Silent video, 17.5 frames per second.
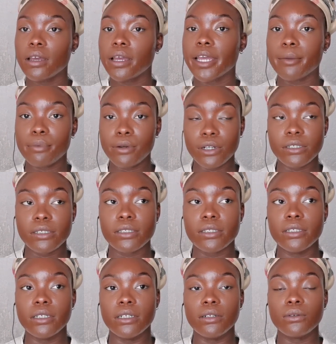a
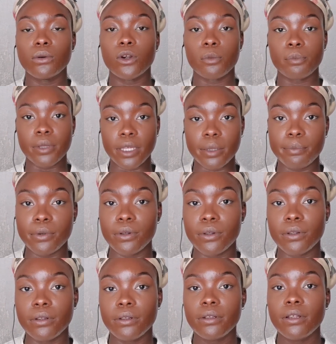person or
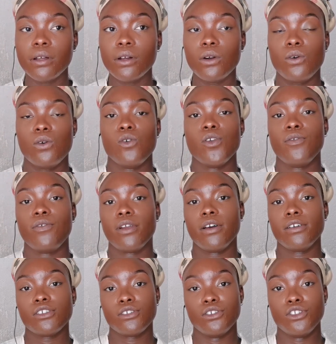people, or you've
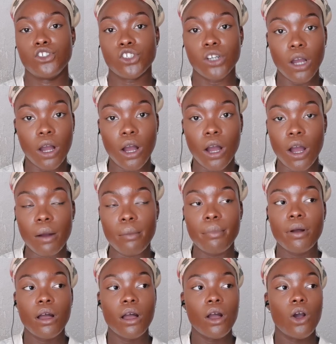lost your
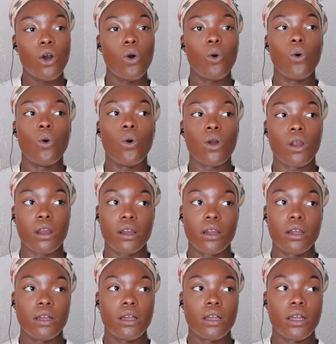job,
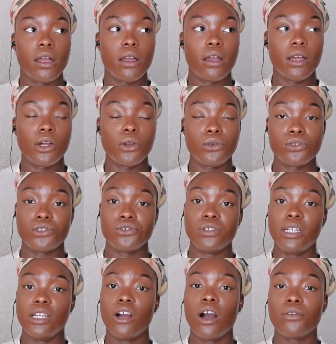or it was just
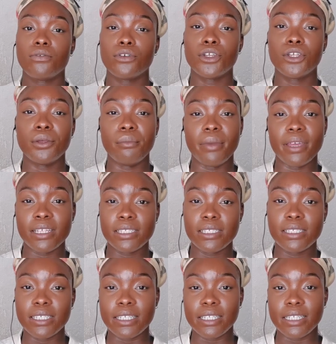really hard for you
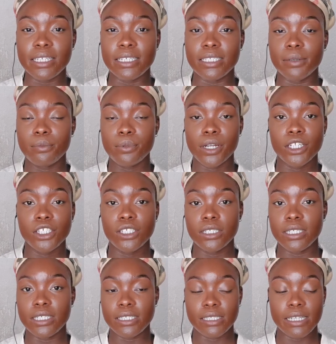mentally,
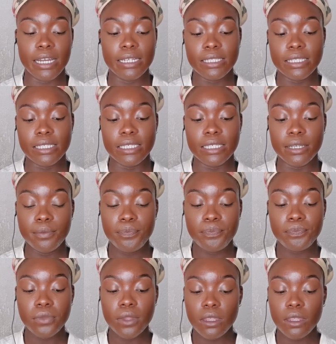depression, anxiety,